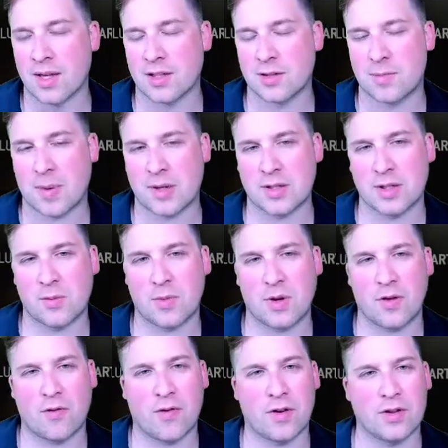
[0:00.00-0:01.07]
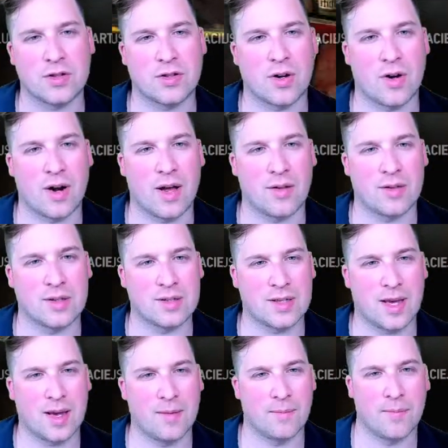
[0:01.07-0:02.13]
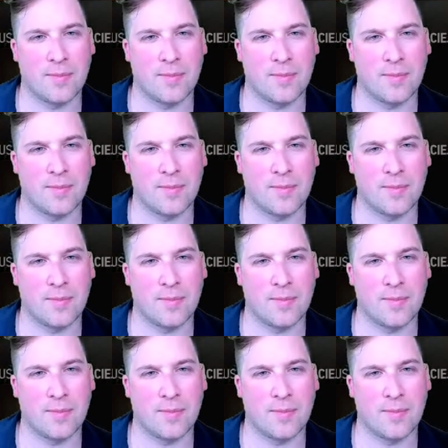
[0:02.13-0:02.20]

especially when you first start out this game.